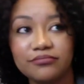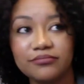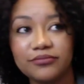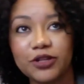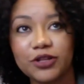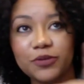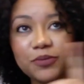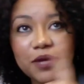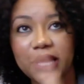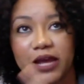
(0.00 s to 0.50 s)
the
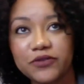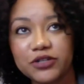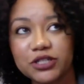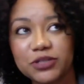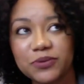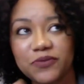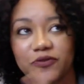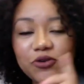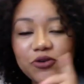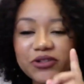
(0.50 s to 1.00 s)
behavior just
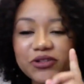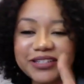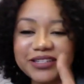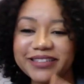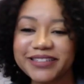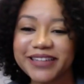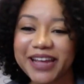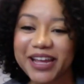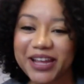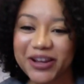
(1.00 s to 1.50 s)
before this,
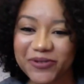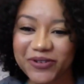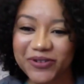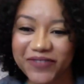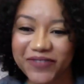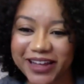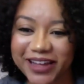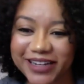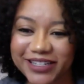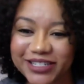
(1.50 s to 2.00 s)
taking
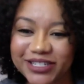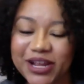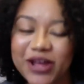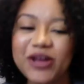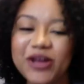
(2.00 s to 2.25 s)
revenge,